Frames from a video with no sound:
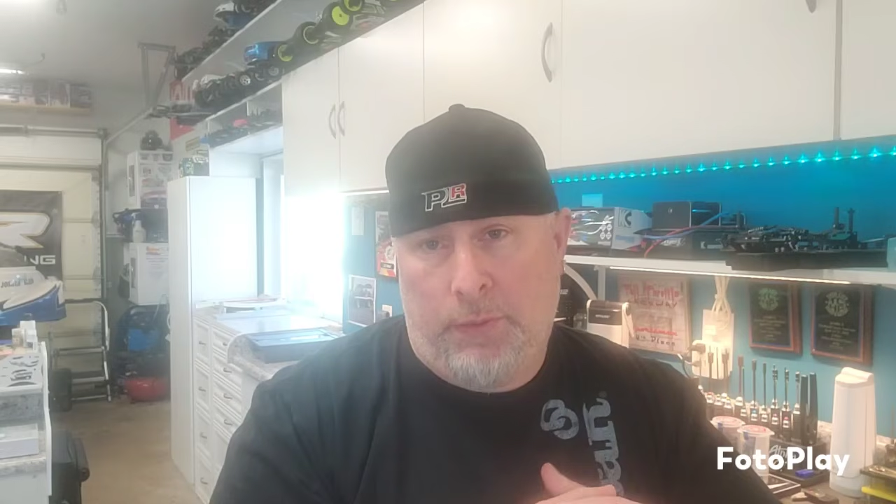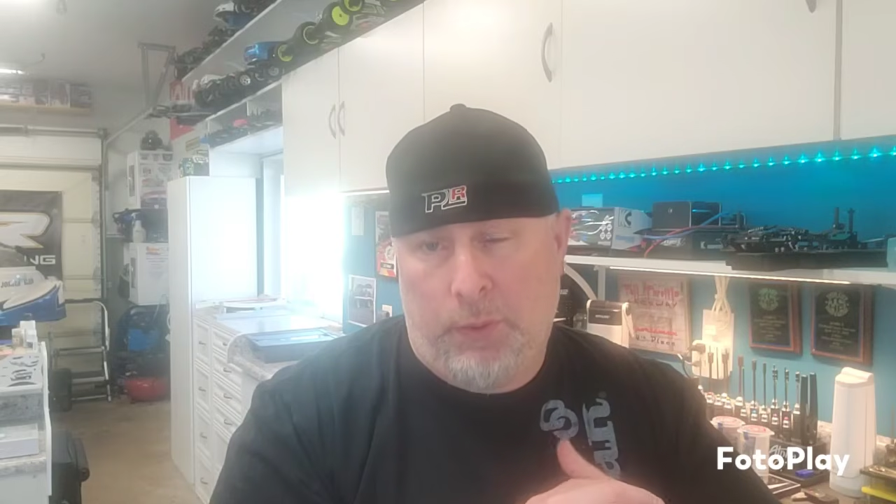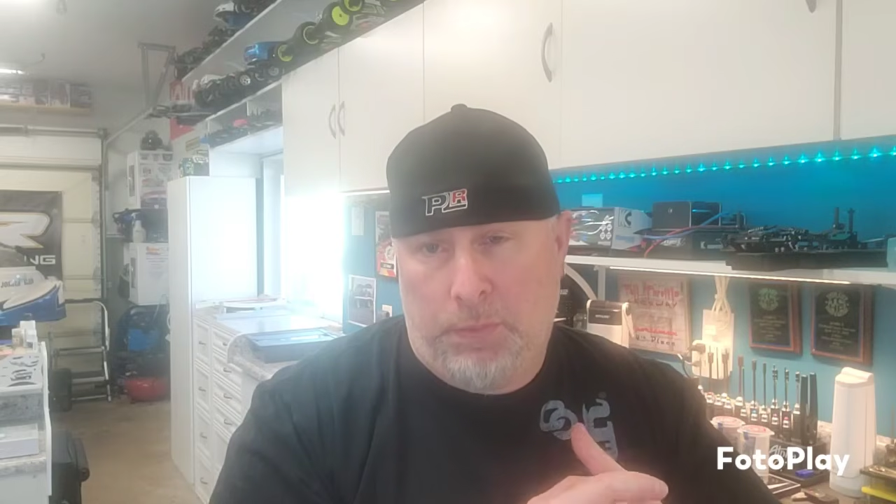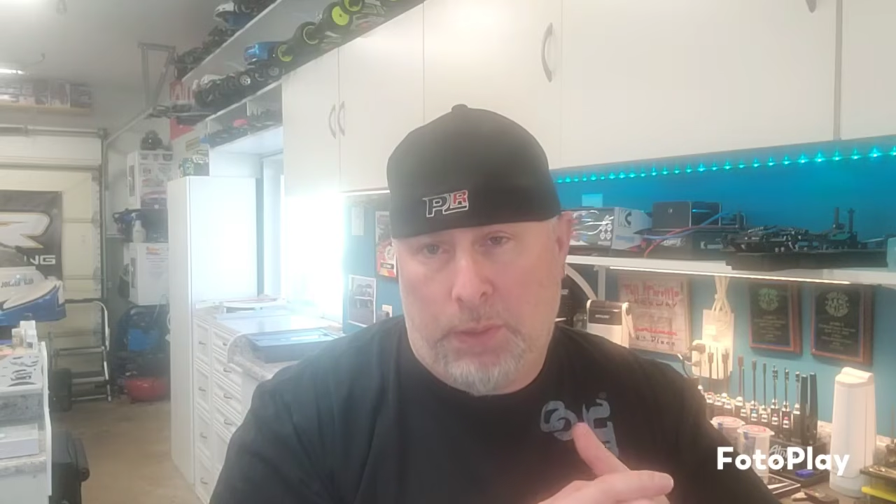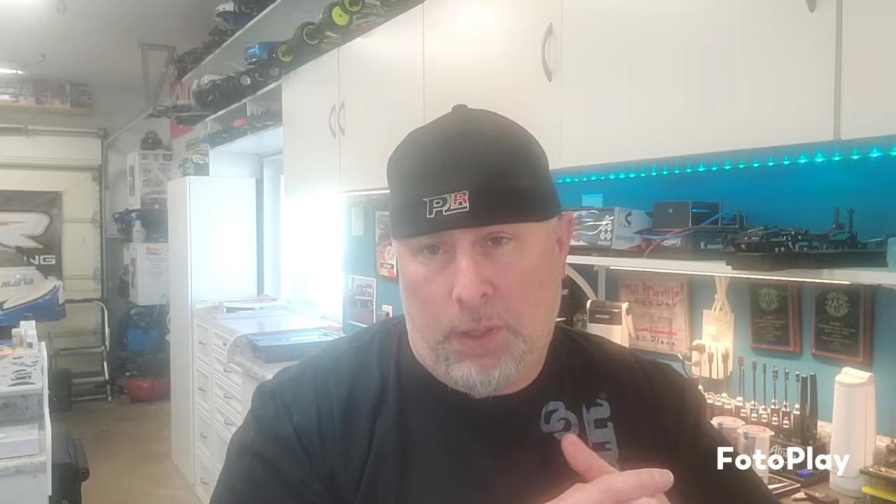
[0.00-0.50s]

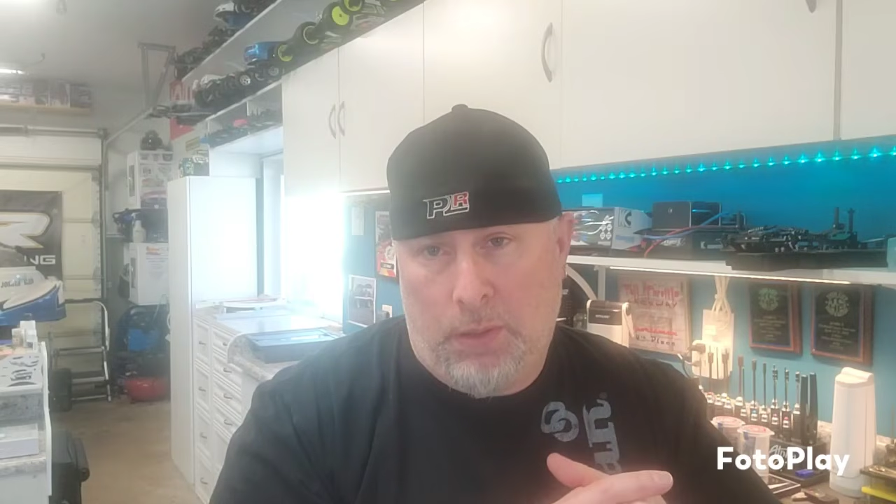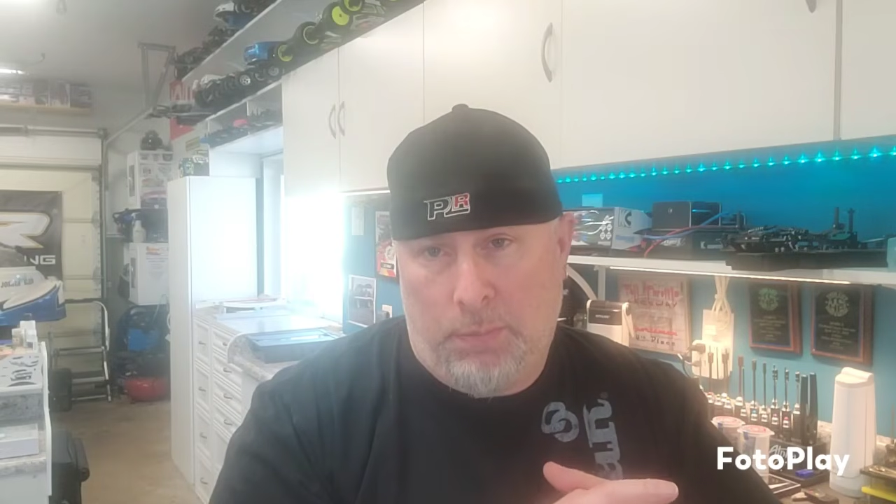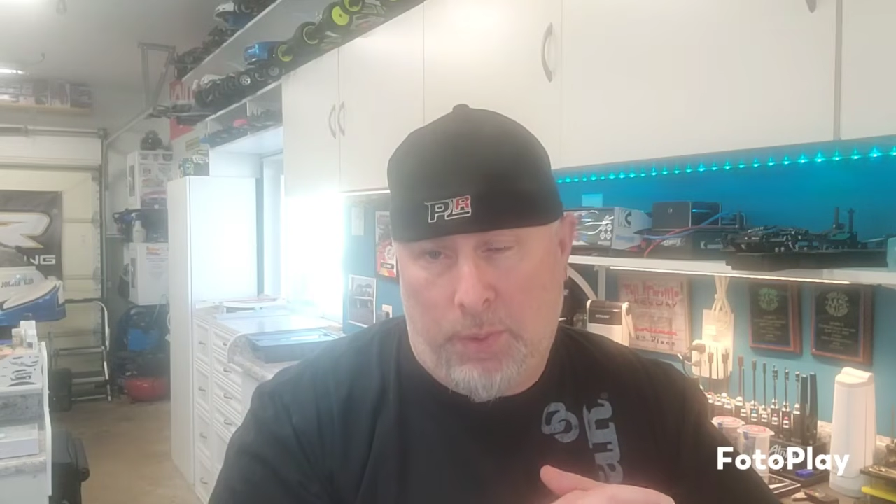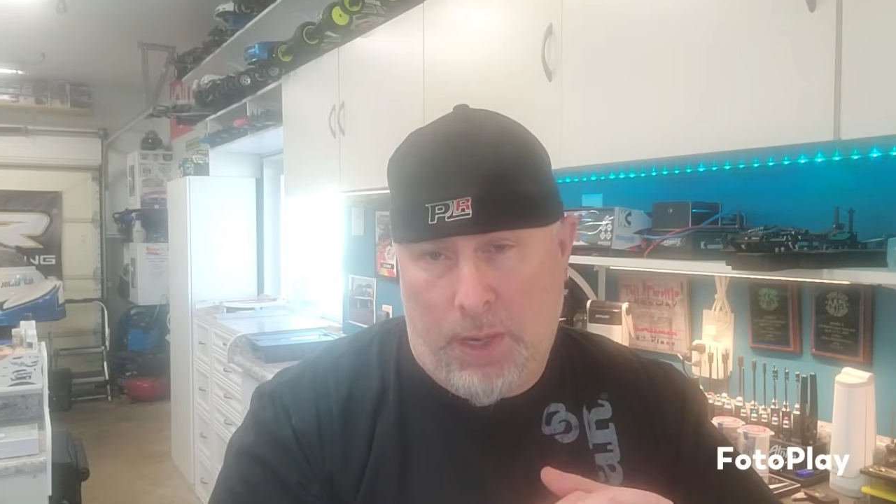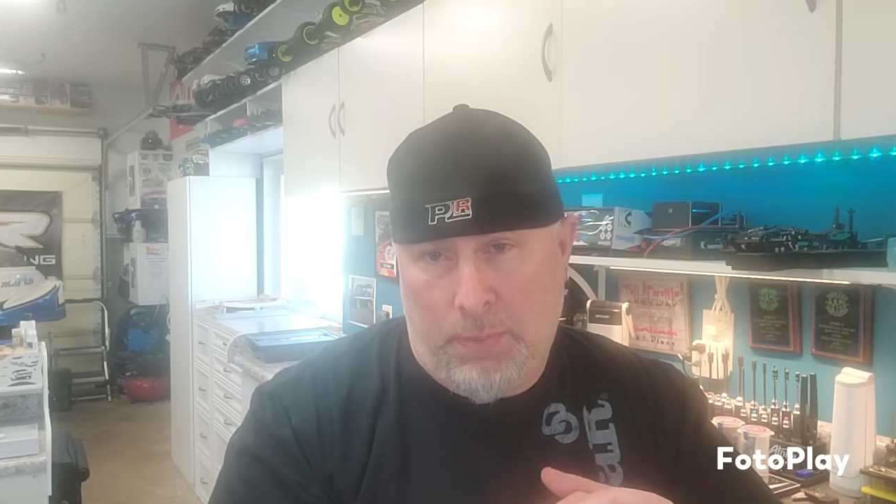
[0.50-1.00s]

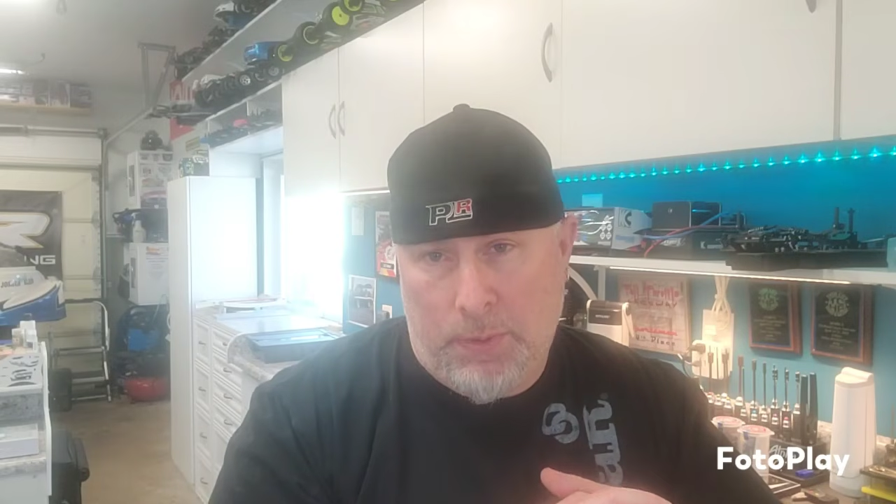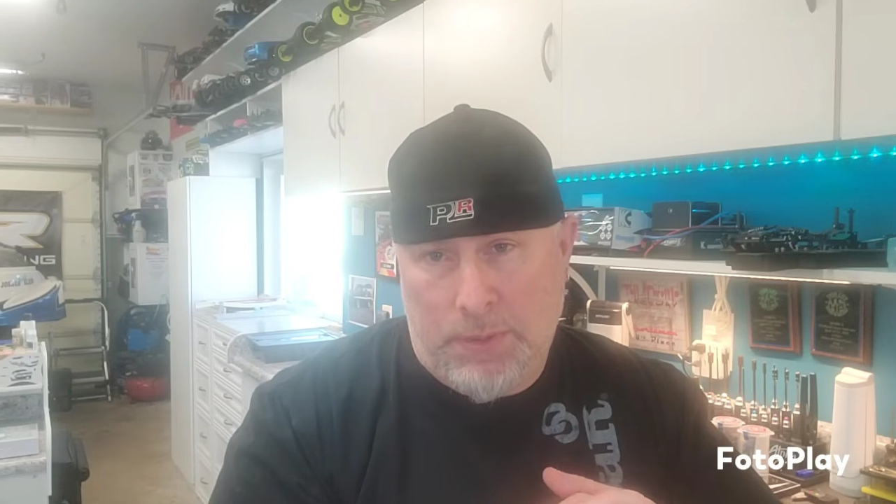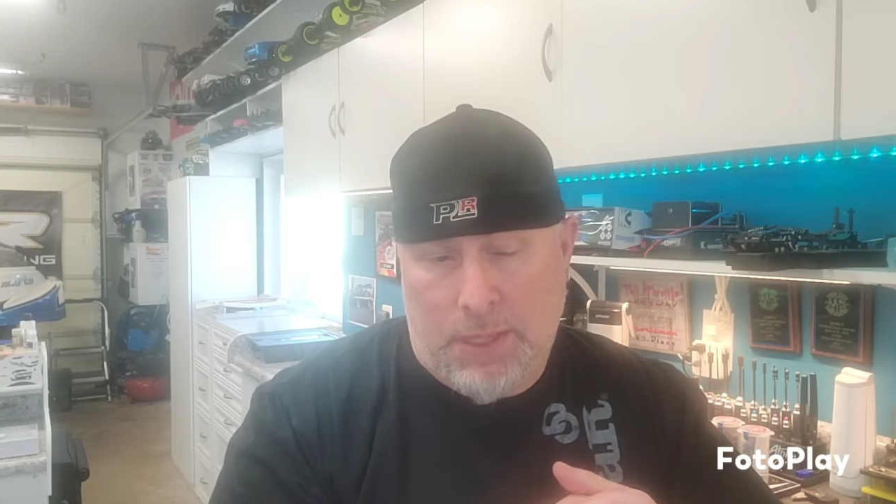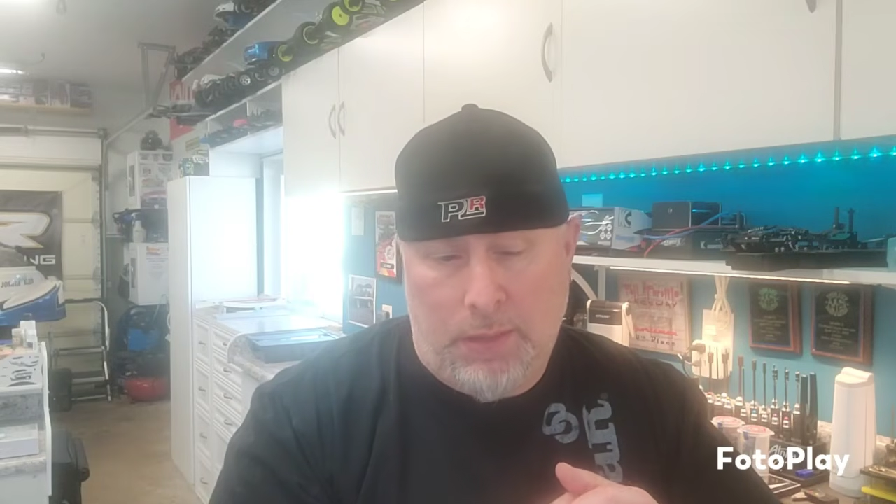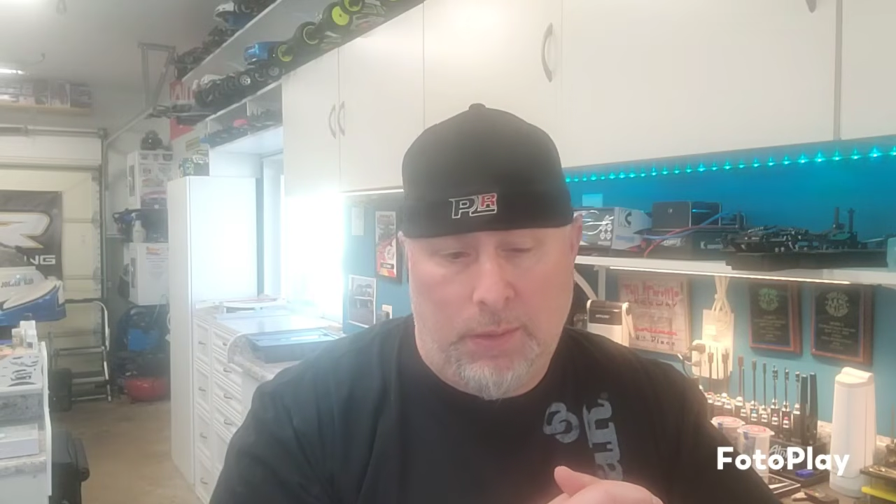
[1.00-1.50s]
Duplicolor
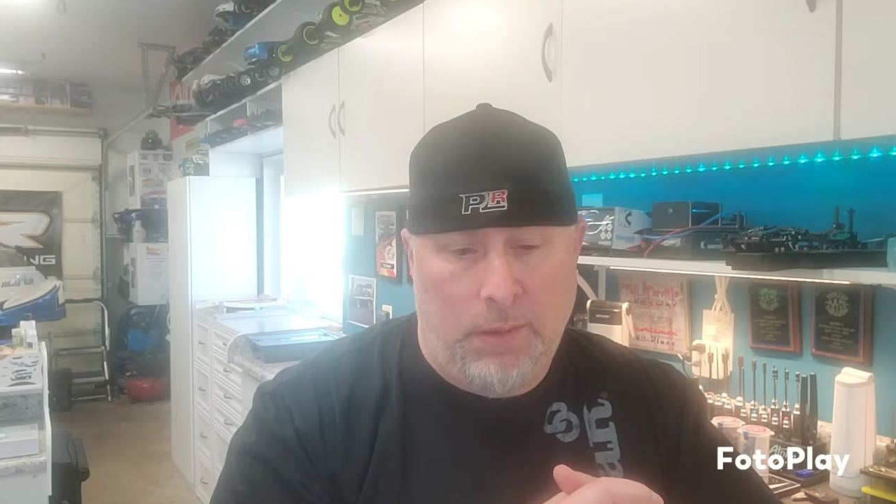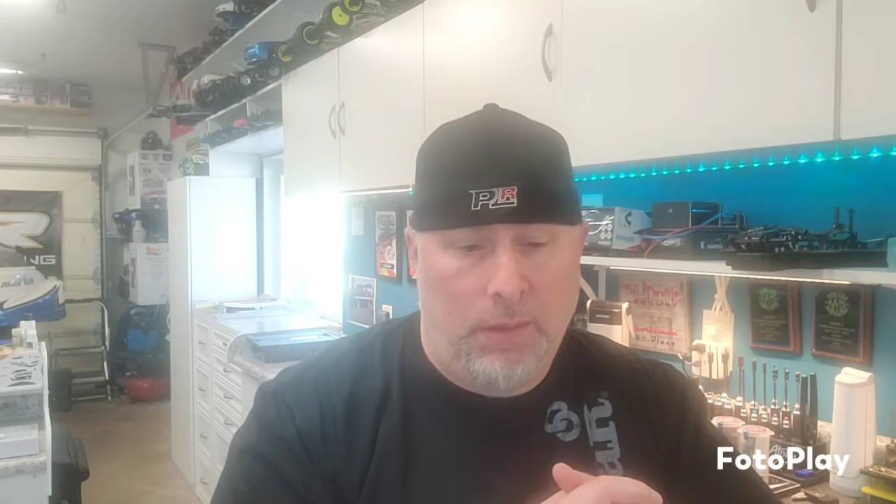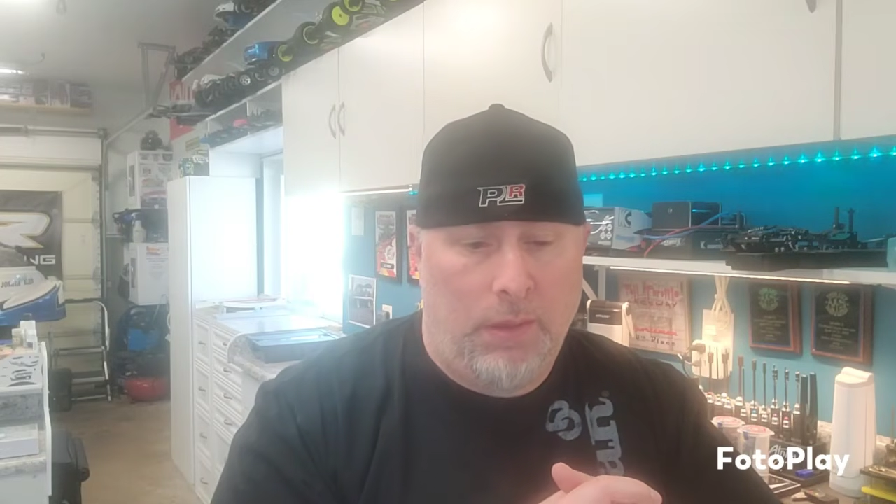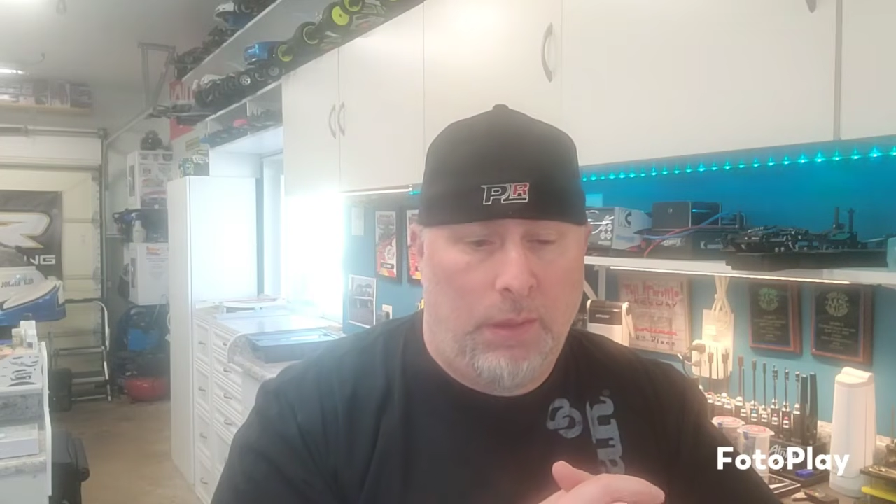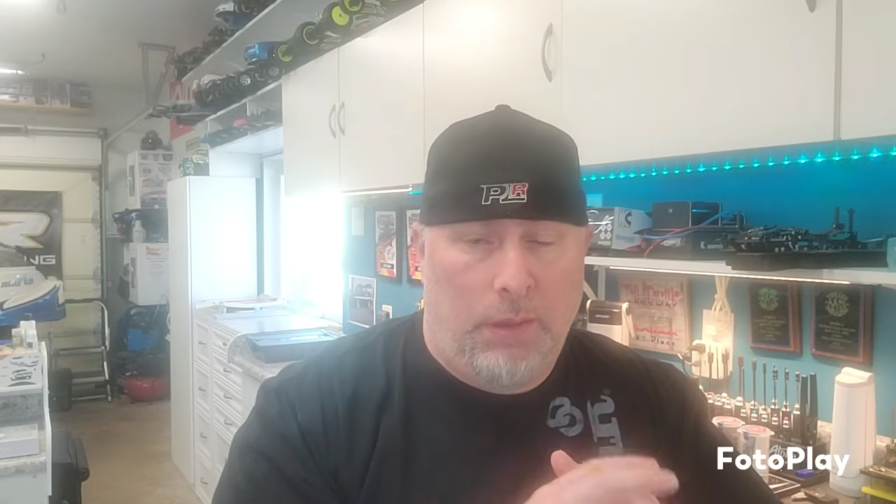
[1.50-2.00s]
primers on there,